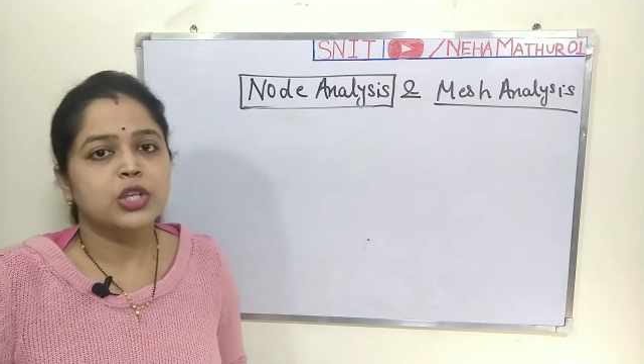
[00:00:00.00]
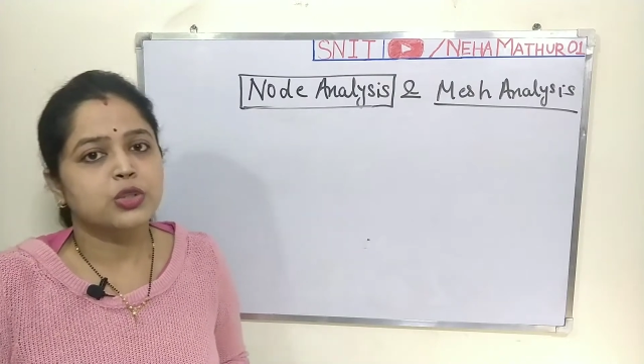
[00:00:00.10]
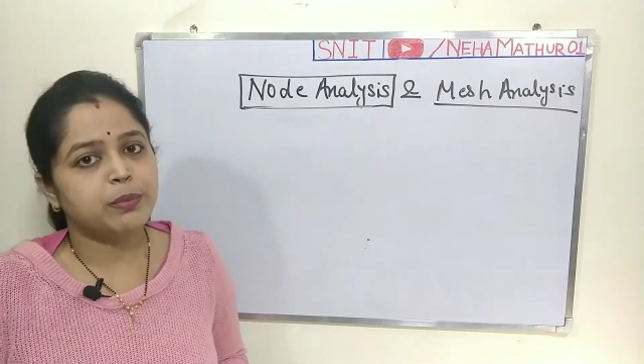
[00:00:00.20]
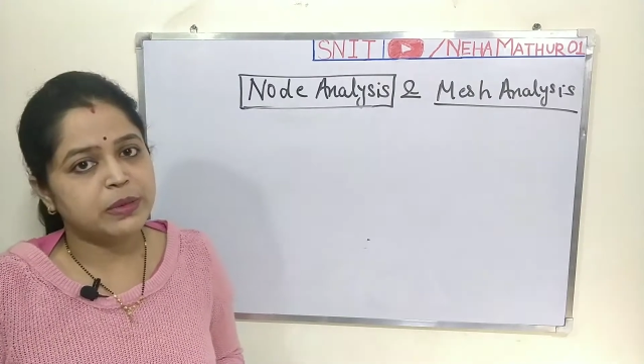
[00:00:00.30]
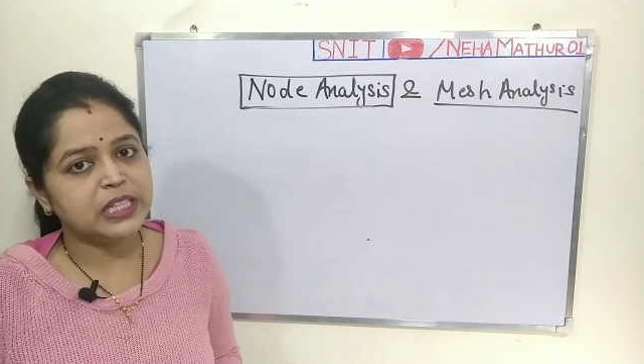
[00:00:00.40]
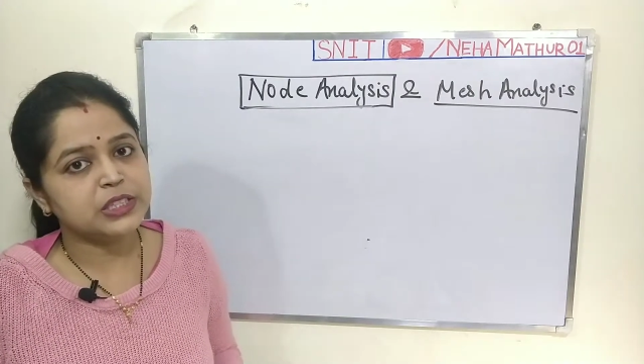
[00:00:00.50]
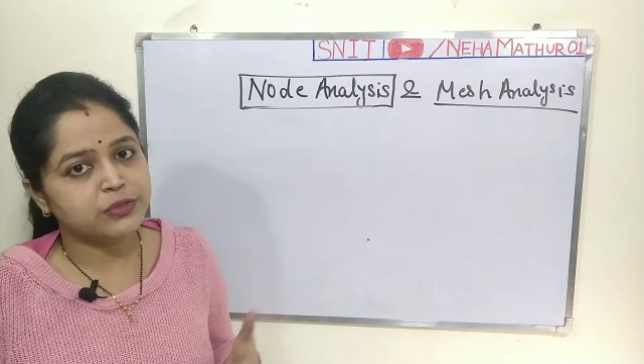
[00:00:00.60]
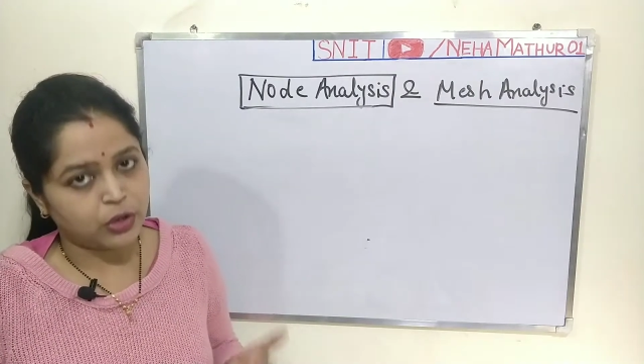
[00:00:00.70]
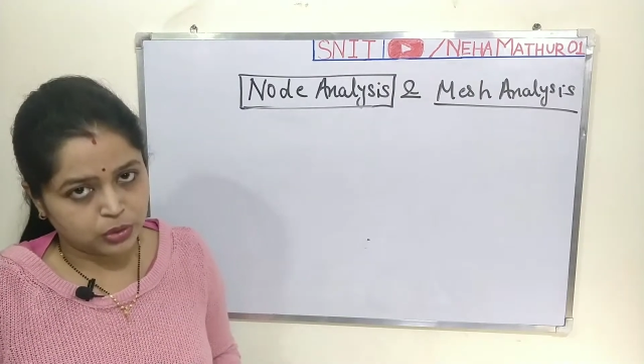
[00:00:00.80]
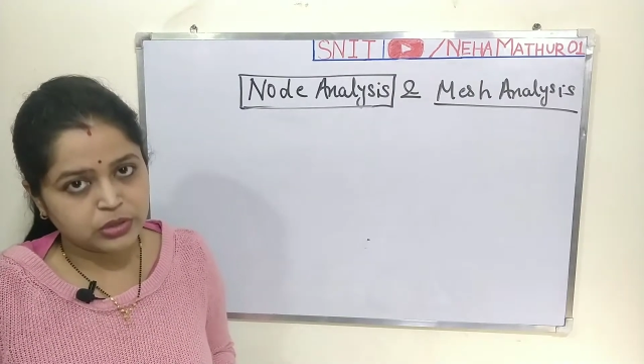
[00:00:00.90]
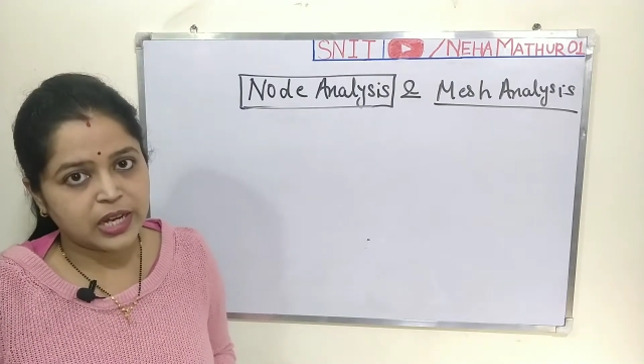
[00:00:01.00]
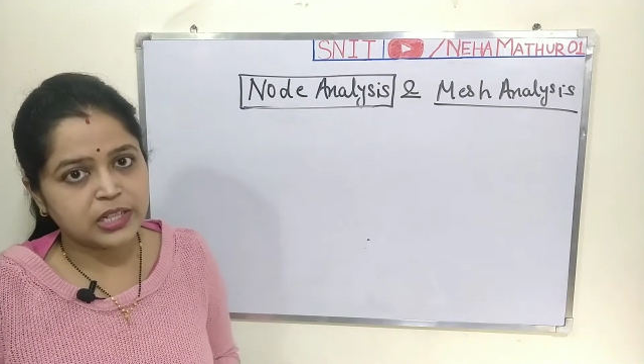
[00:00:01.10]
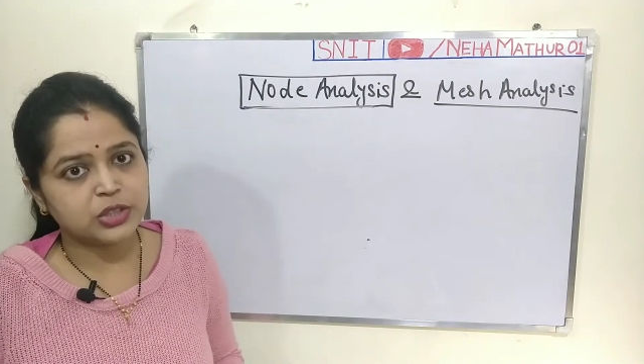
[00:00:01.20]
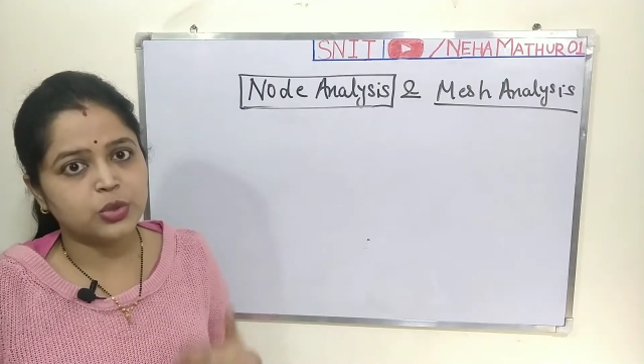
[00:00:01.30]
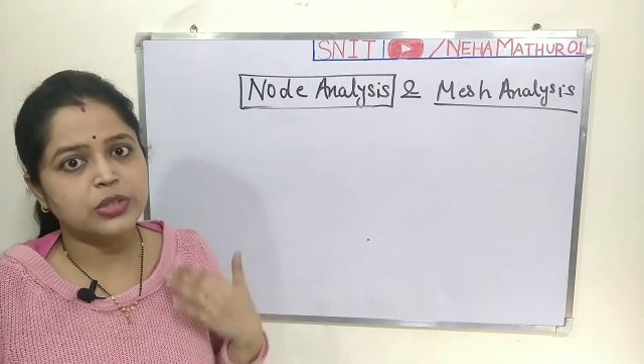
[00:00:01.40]
So please follow
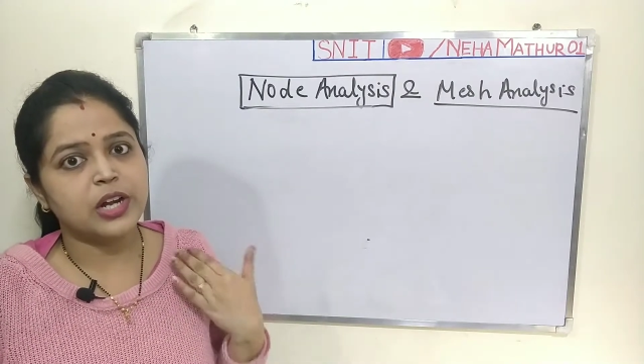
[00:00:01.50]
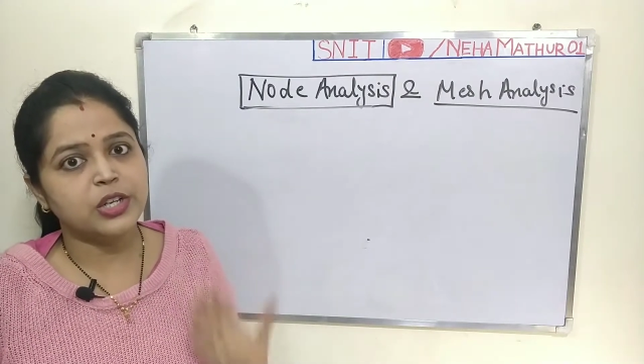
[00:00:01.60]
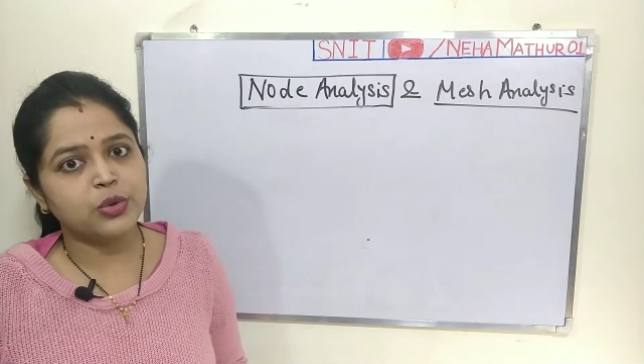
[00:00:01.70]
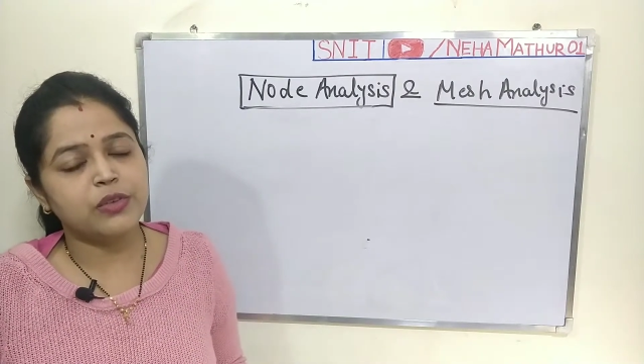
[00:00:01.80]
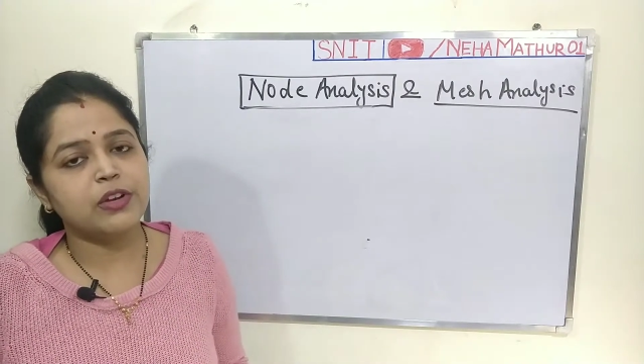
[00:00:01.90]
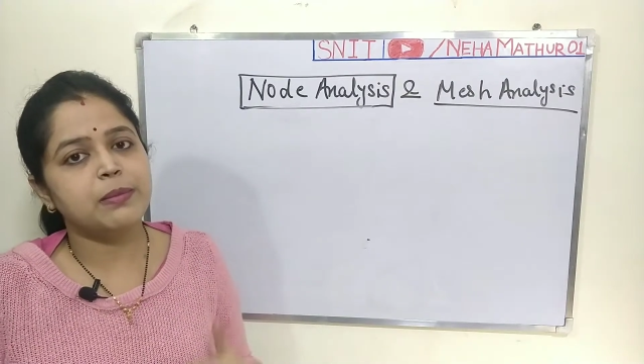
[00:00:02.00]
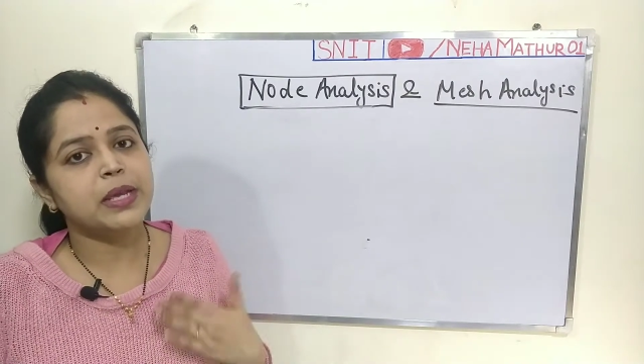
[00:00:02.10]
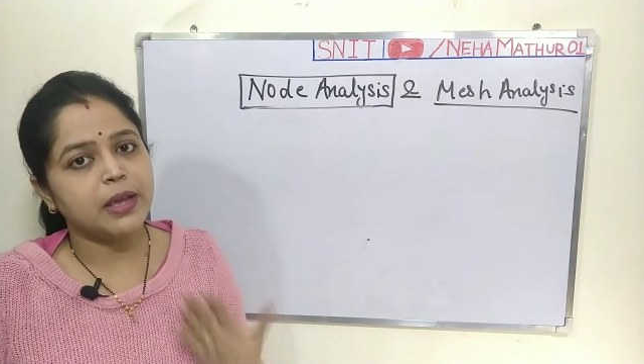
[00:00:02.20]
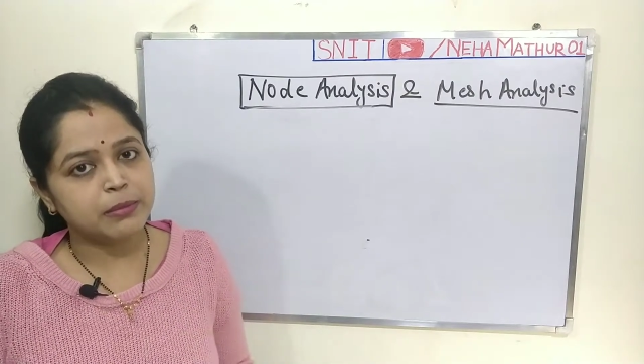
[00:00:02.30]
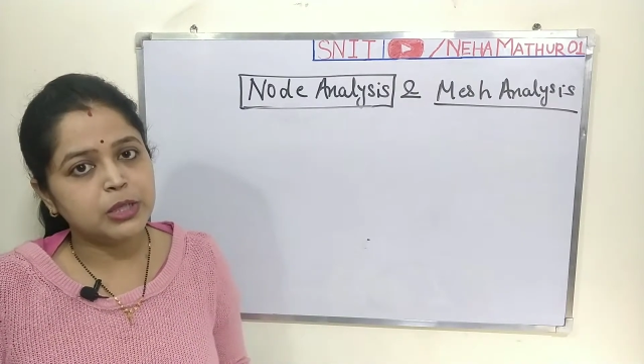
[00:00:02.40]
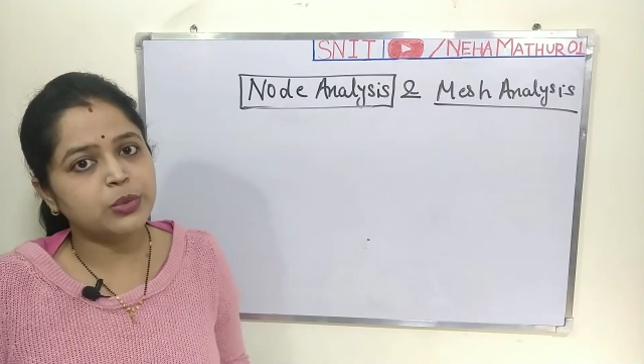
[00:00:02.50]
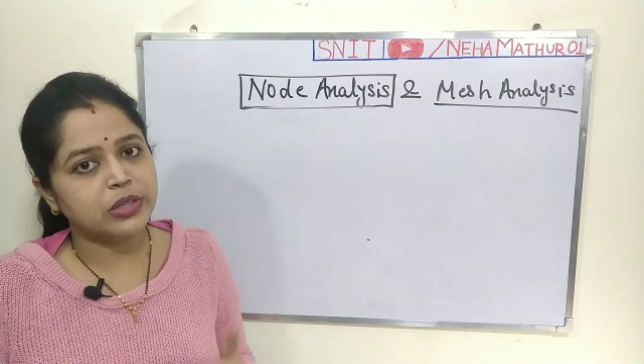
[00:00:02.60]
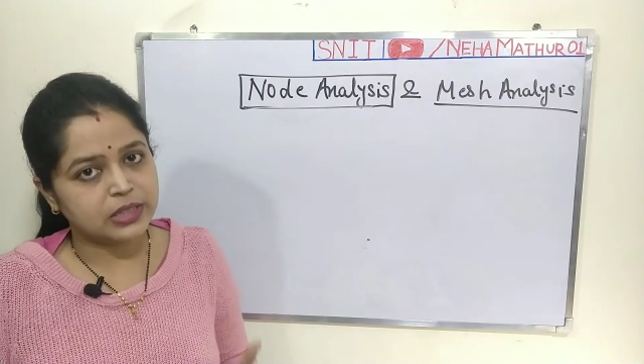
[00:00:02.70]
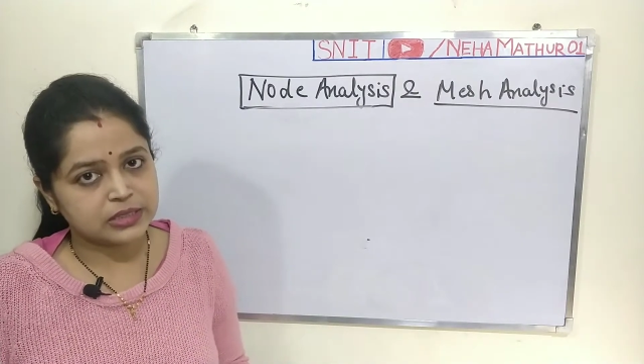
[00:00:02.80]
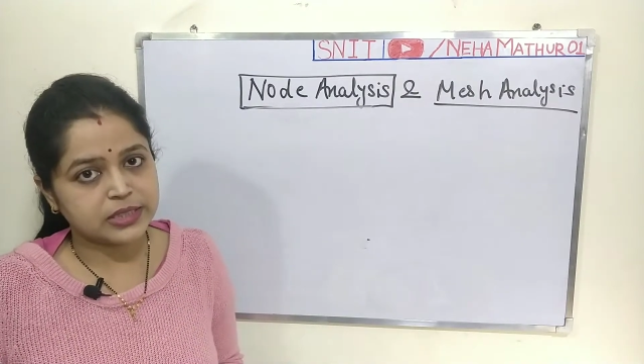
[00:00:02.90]
that so that you will be able to
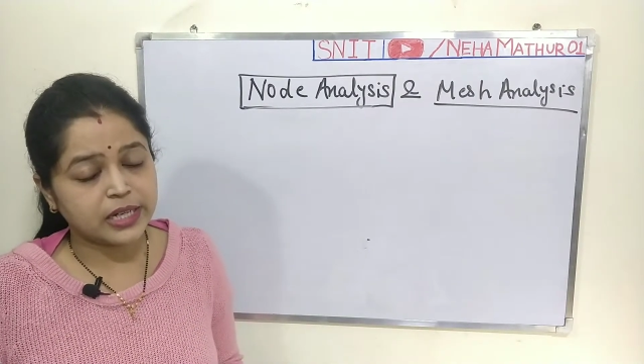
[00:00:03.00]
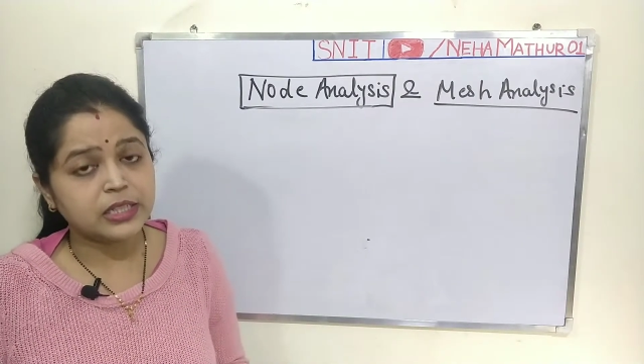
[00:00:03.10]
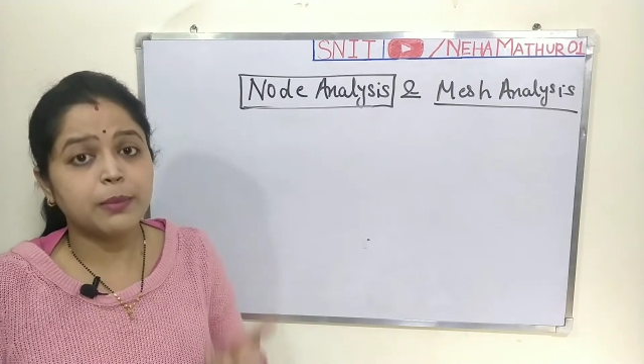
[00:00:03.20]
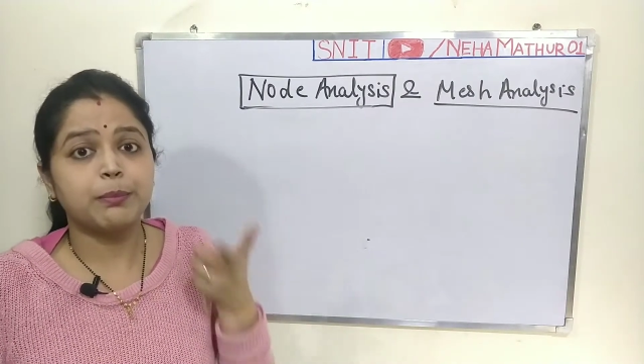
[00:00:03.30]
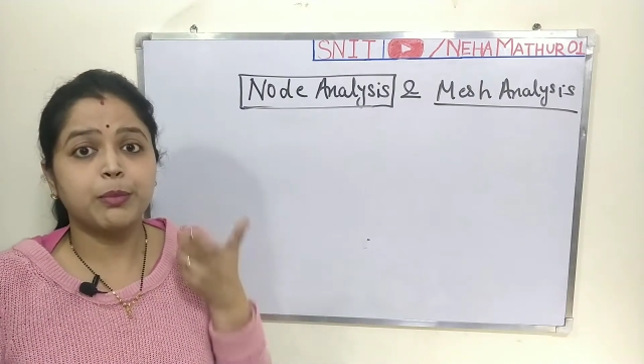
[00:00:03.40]
understand the